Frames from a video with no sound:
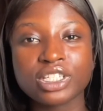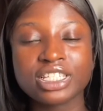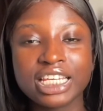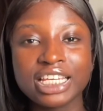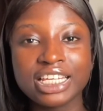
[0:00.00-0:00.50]

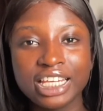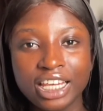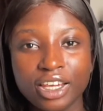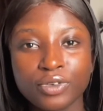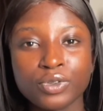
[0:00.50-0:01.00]

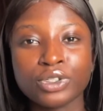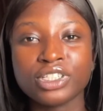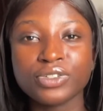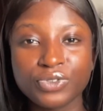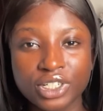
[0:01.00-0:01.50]
skincare for
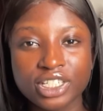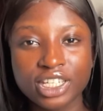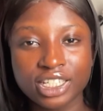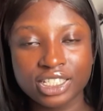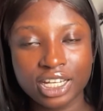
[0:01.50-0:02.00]
different
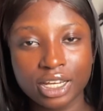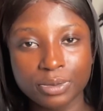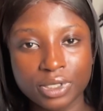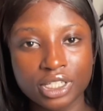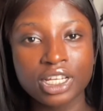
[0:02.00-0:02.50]
skin
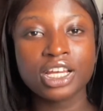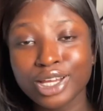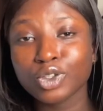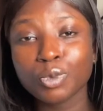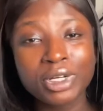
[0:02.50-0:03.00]
types.
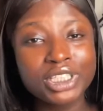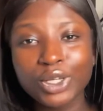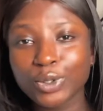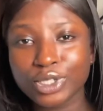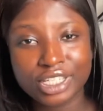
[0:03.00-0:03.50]
No matter
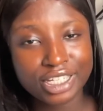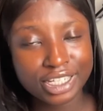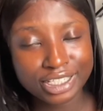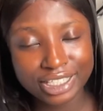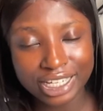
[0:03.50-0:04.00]
your
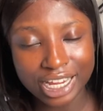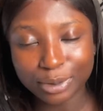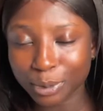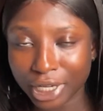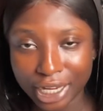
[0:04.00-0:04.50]
skin
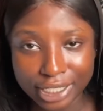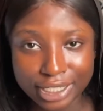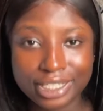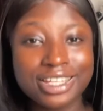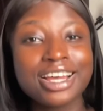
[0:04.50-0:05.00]
type,
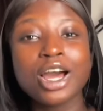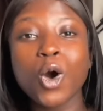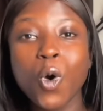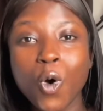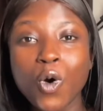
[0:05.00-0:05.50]
guys,
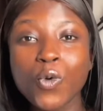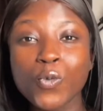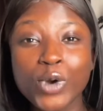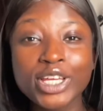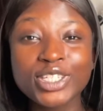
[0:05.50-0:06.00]

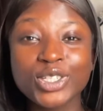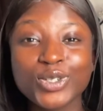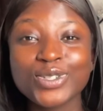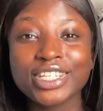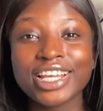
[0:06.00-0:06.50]
always
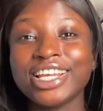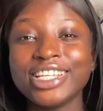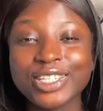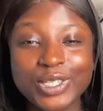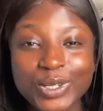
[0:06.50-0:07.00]
use a
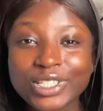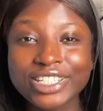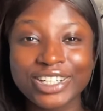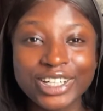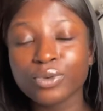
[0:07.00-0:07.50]

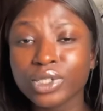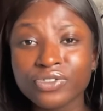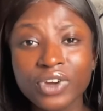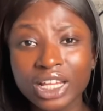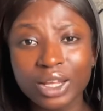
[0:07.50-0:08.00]
sunscreen. With the
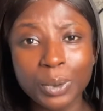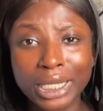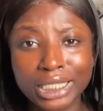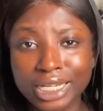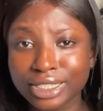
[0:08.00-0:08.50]
fact that we're
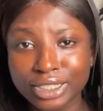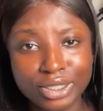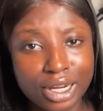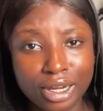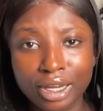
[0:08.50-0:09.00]
in
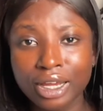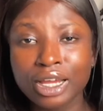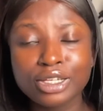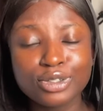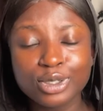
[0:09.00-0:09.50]
Nigeria,
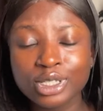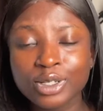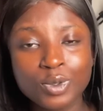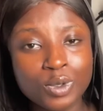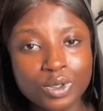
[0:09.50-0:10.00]
using a
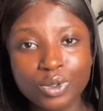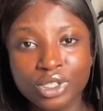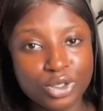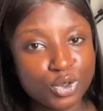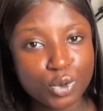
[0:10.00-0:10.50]
sunscreen
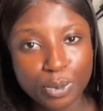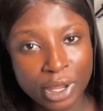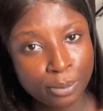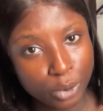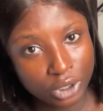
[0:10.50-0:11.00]
is super
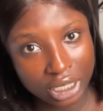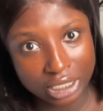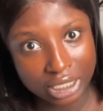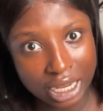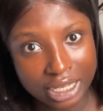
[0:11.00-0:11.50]

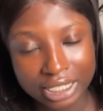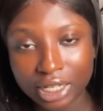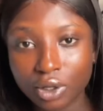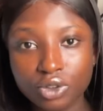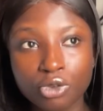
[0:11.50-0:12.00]
important, guys. A
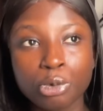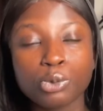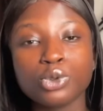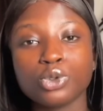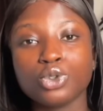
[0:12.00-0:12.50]
lot of
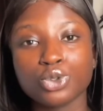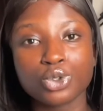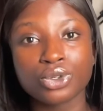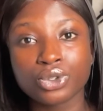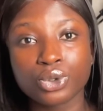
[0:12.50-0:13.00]
people don't use
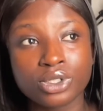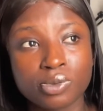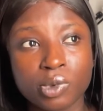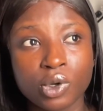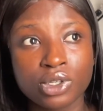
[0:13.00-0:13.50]
sunscreens
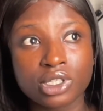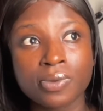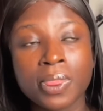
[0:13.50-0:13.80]
because